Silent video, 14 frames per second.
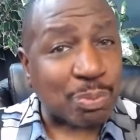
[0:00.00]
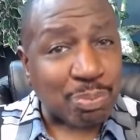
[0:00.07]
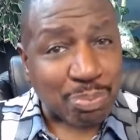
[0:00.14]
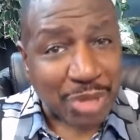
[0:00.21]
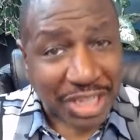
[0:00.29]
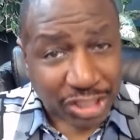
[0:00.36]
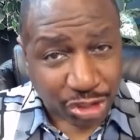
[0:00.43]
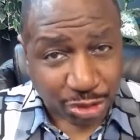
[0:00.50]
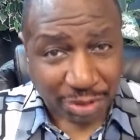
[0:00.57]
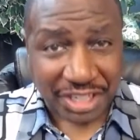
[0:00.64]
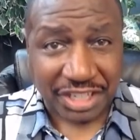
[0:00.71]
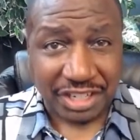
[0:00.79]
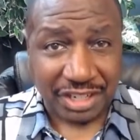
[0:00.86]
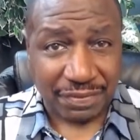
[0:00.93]
ministry
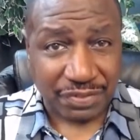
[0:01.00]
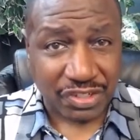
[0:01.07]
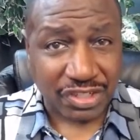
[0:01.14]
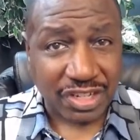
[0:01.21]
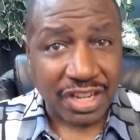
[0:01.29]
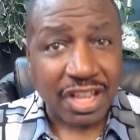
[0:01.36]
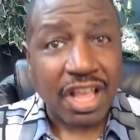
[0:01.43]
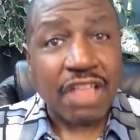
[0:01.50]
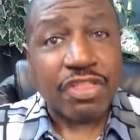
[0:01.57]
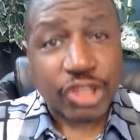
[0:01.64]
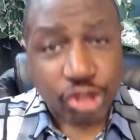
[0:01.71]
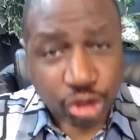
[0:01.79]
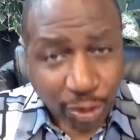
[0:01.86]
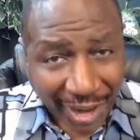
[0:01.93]
gifts, the
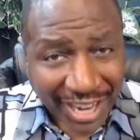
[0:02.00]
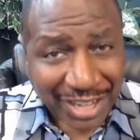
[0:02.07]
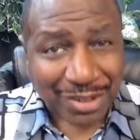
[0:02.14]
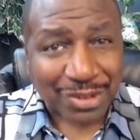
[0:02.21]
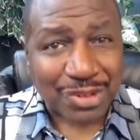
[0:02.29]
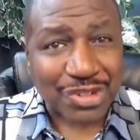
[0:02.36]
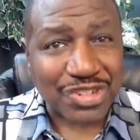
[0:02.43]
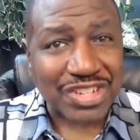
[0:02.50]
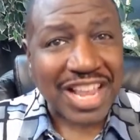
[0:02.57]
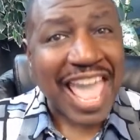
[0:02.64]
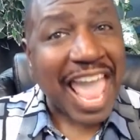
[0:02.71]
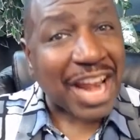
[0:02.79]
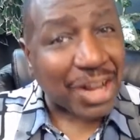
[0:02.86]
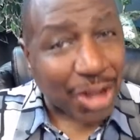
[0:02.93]
trainers
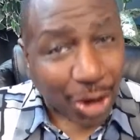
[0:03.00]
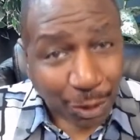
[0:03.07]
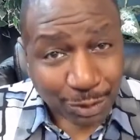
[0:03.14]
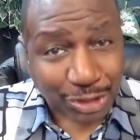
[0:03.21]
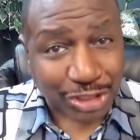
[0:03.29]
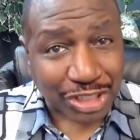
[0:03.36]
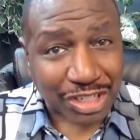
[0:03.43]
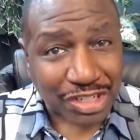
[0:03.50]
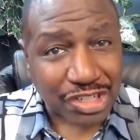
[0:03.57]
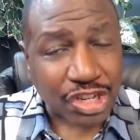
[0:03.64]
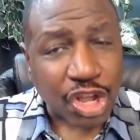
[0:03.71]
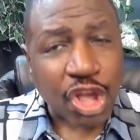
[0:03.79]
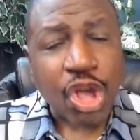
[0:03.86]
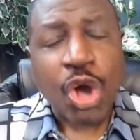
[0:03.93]
and coaches,
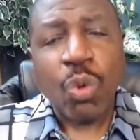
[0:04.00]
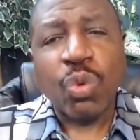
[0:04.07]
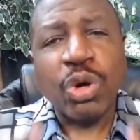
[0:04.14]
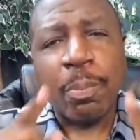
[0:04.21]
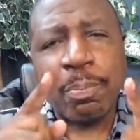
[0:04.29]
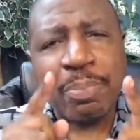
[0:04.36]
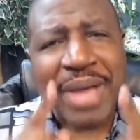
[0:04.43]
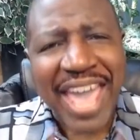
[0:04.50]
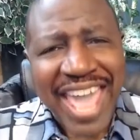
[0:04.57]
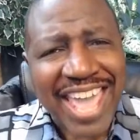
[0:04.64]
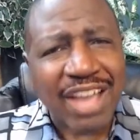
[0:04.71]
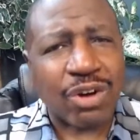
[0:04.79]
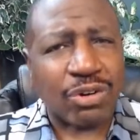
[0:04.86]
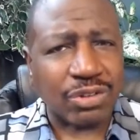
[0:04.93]
will
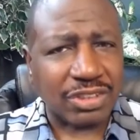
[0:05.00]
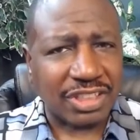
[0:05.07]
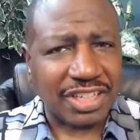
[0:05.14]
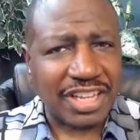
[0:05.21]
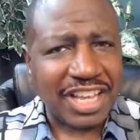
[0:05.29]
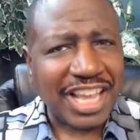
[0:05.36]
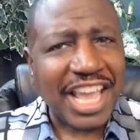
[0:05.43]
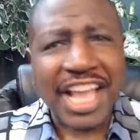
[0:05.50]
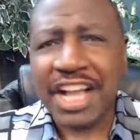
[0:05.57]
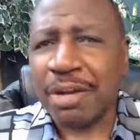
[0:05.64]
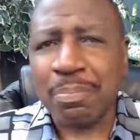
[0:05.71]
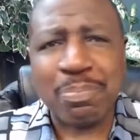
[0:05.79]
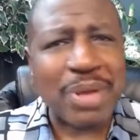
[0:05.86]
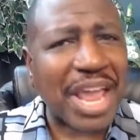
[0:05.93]
pale in
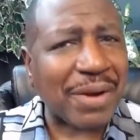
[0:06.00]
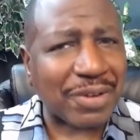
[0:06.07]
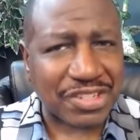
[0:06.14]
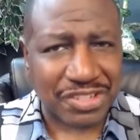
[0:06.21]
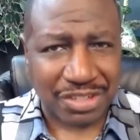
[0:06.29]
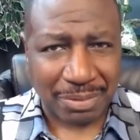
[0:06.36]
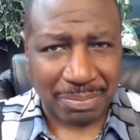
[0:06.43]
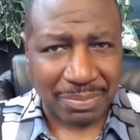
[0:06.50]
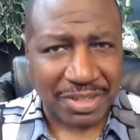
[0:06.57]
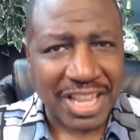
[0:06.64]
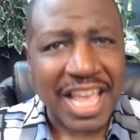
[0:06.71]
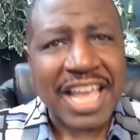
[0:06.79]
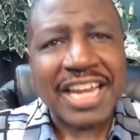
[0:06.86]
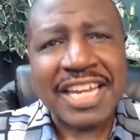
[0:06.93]
comparison
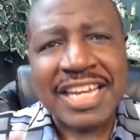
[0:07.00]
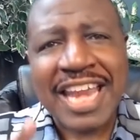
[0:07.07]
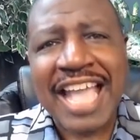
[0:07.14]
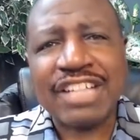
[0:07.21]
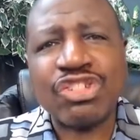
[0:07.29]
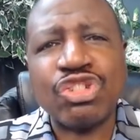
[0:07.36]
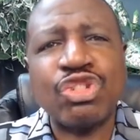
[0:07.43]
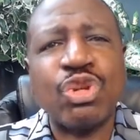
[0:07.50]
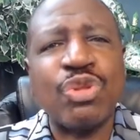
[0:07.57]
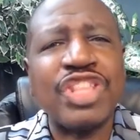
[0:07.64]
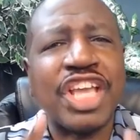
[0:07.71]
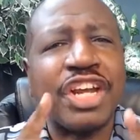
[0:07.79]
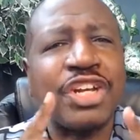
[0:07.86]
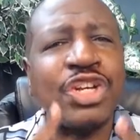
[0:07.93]
next to
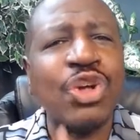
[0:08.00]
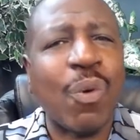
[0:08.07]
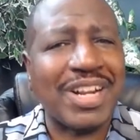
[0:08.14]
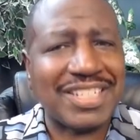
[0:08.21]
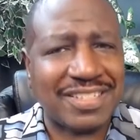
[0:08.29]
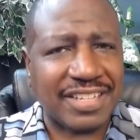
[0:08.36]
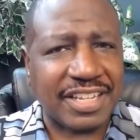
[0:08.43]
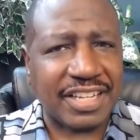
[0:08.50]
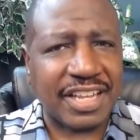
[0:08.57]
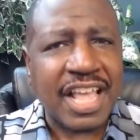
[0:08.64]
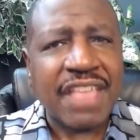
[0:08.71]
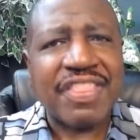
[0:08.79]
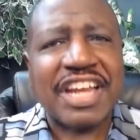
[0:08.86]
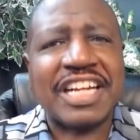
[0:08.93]
the anointing
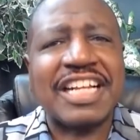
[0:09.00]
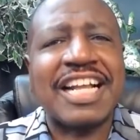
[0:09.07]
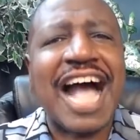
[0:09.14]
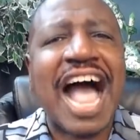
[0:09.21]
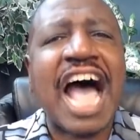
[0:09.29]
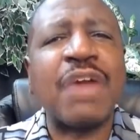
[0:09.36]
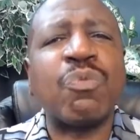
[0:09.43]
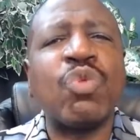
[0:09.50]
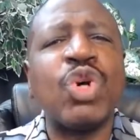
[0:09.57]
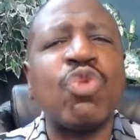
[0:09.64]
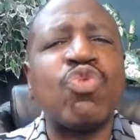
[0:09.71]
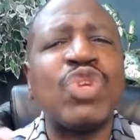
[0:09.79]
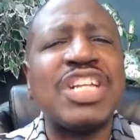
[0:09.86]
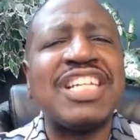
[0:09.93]
that God will
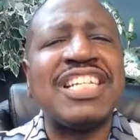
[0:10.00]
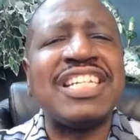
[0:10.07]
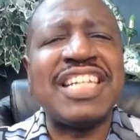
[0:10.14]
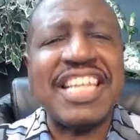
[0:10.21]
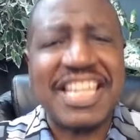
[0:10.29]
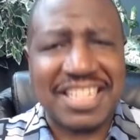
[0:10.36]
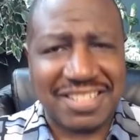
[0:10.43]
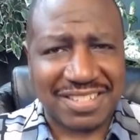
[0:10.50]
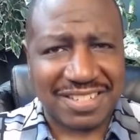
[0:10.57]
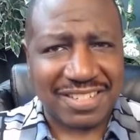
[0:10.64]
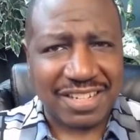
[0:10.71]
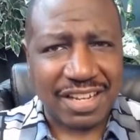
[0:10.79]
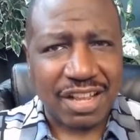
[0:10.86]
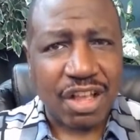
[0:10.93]

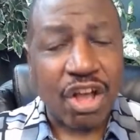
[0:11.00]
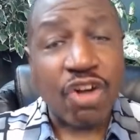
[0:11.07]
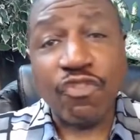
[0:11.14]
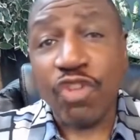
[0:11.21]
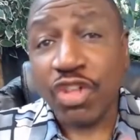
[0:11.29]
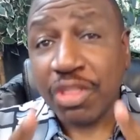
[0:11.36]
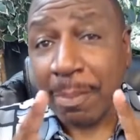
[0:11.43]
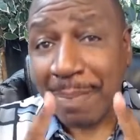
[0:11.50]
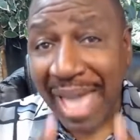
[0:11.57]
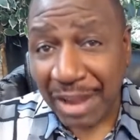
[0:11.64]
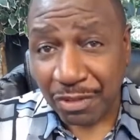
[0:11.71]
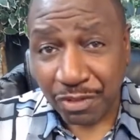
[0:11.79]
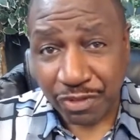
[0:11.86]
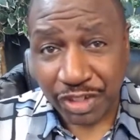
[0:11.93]
release for the
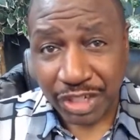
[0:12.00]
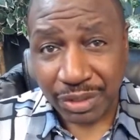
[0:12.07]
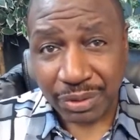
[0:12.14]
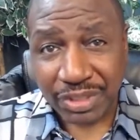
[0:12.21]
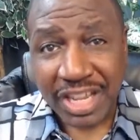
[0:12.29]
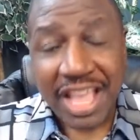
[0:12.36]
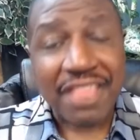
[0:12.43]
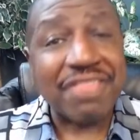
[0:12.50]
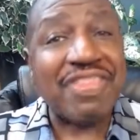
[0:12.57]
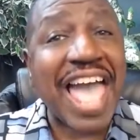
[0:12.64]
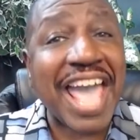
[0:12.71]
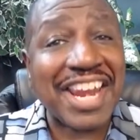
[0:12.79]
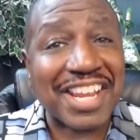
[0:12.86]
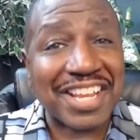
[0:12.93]
battlefield,
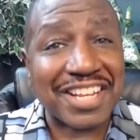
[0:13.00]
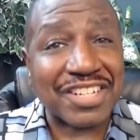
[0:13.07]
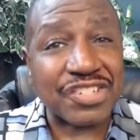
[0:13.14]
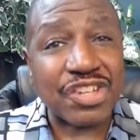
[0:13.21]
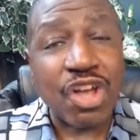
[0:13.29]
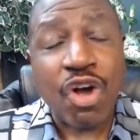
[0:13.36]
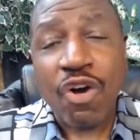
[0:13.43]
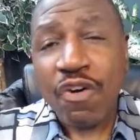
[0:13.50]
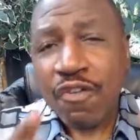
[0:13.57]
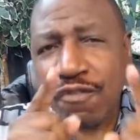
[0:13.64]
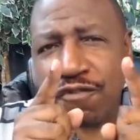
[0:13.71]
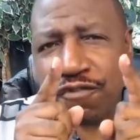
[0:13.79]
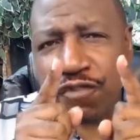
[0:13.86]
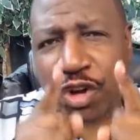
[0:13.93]
that is,
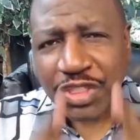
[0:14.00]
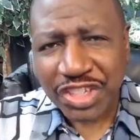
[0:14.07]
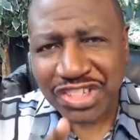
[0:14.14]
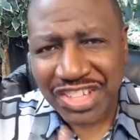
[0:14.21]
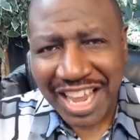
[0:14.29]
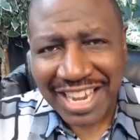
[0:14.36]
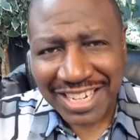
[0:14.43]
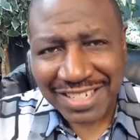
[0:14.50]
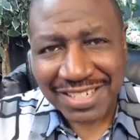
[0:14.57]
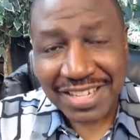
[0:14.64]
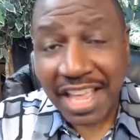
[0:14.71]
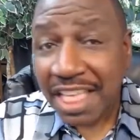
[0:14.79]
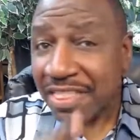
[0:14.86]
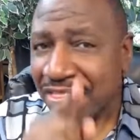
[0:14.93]
for the saints.
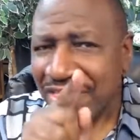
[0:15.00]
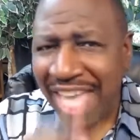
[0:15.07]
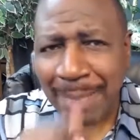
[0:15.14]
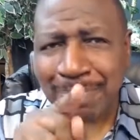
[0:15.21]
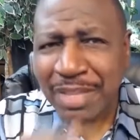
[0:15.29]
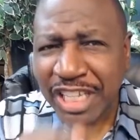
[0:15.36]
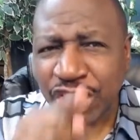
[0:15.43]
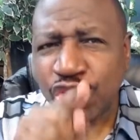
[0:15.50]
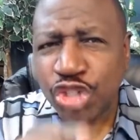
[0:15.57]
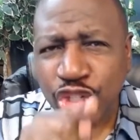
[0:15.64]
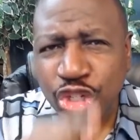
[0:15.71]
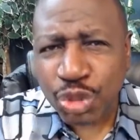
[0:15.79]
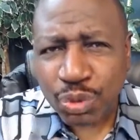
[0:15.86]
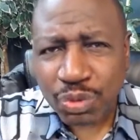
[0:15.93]
That means
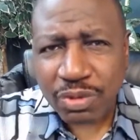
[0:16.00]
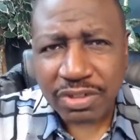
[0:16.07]
you.